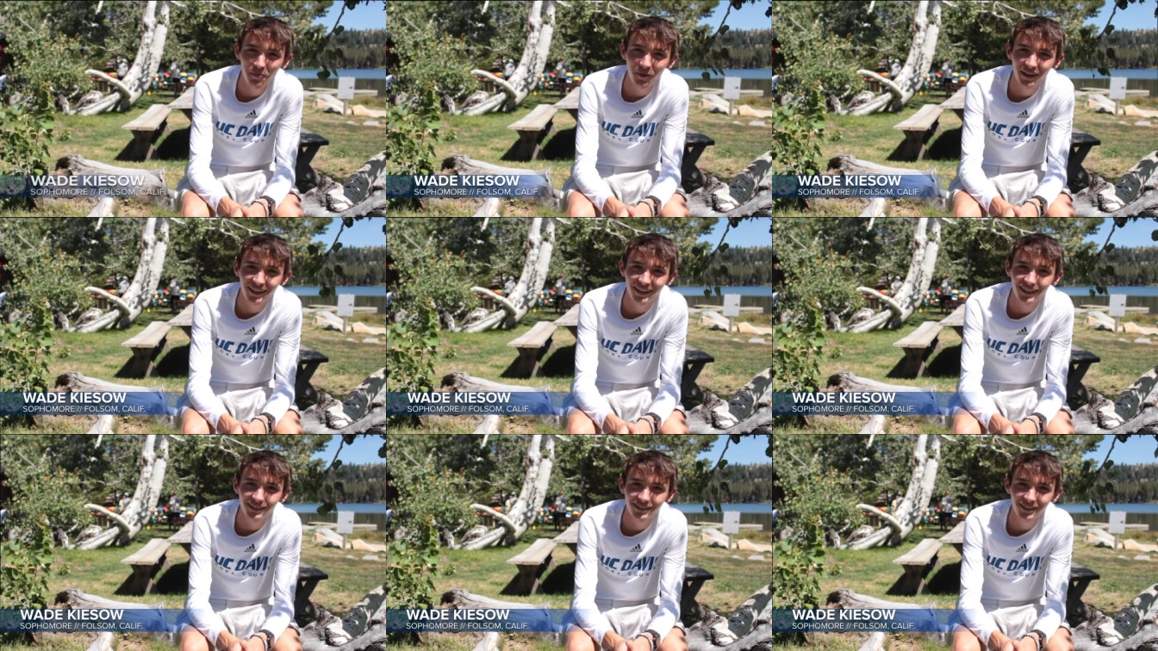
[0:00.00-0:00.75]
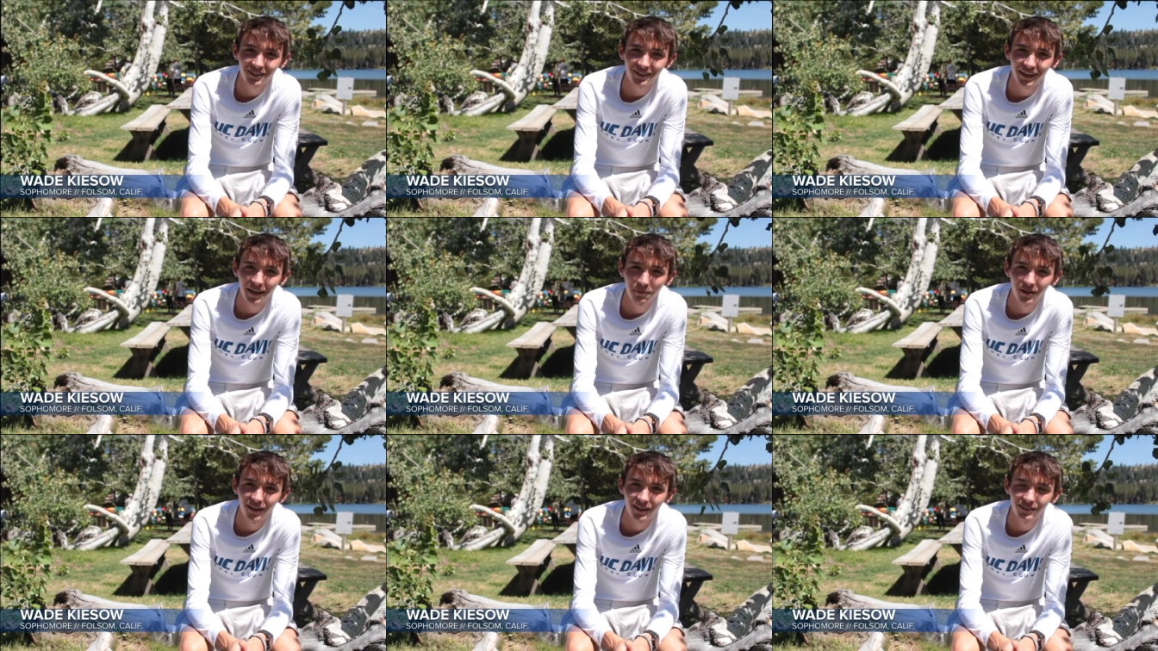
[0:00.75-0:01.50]
I'm Wade Kiesow.
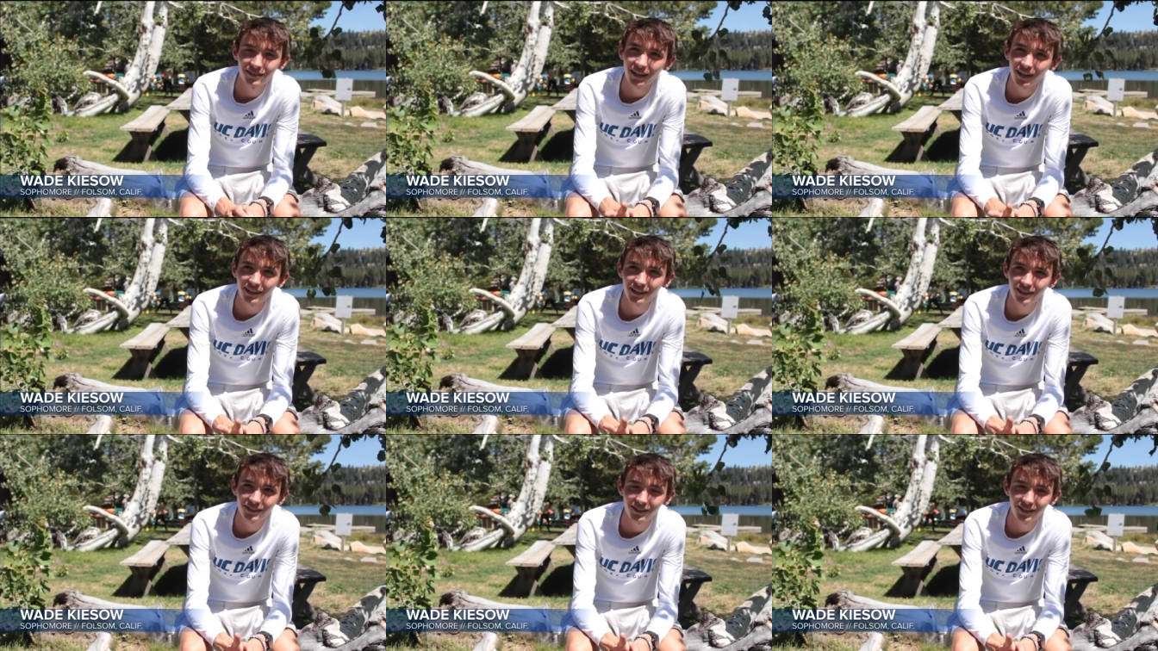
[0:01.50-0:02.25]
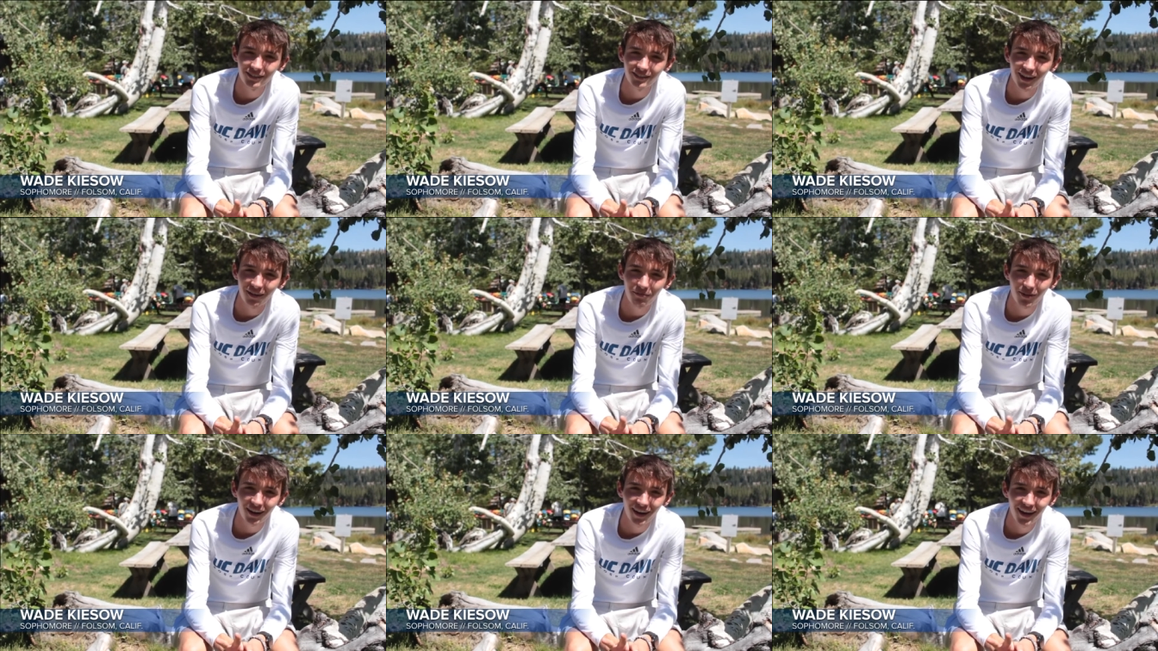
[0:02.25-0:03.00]
I'm a second year, so a sophomore.